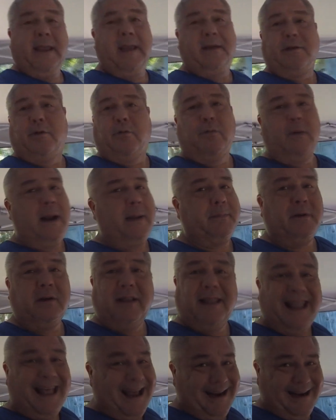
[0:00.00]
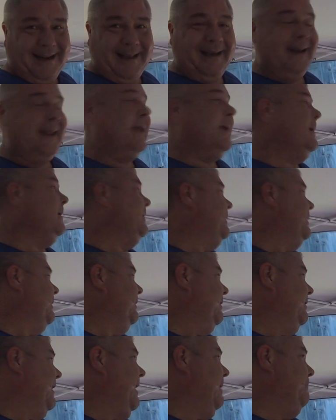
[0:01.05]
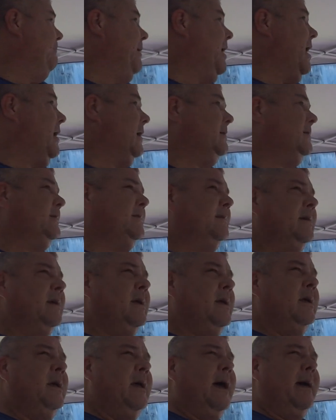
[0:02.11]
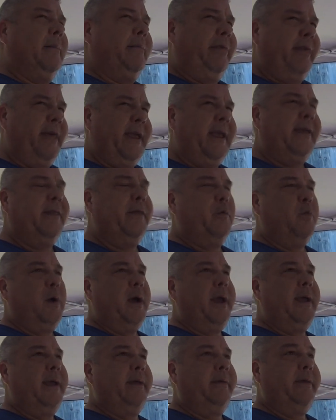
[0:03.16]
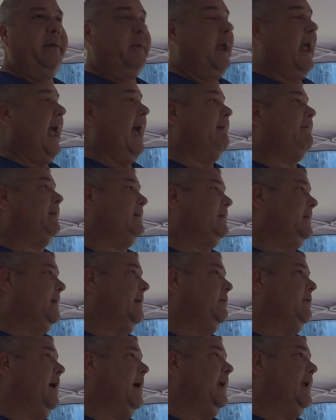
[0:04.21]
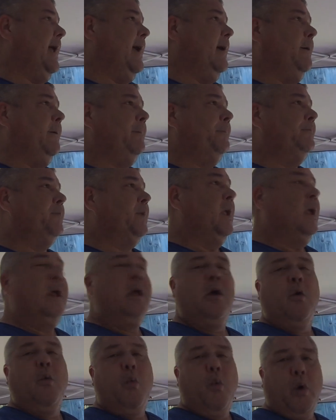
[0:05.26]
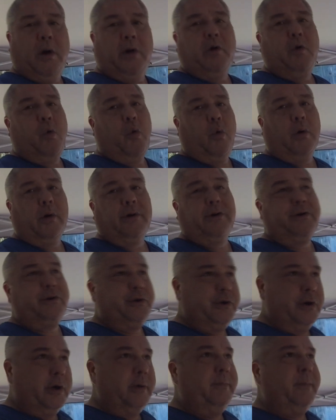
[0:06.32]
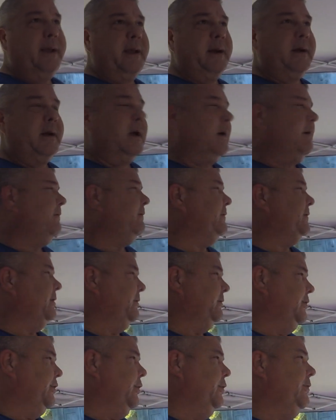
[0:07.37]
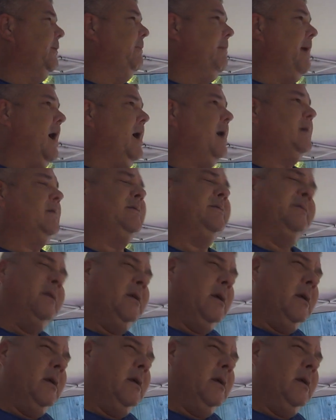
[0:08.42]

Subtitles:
get to Raptor lining that box. I'm thinking the way that we have it set right now, 1 quart should be enough to do the box.